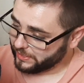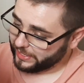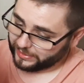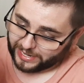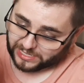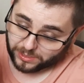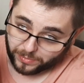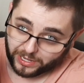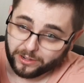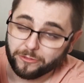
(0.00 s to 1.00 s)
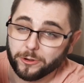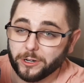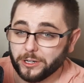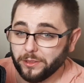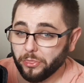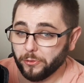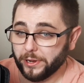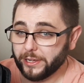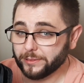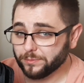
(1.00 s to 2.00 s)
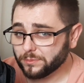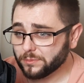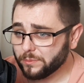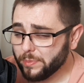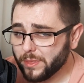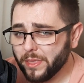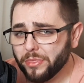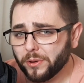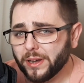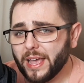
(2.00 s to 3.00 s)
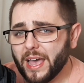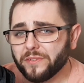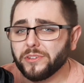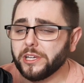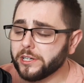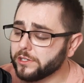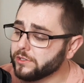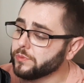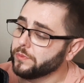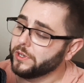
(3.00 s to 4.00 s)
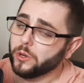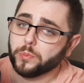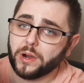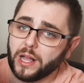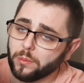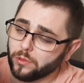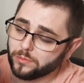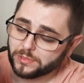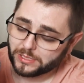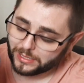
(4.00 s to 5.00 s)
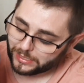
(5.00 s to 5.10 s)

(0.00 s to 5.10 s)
It lasted me for a good three and a half years with no problems.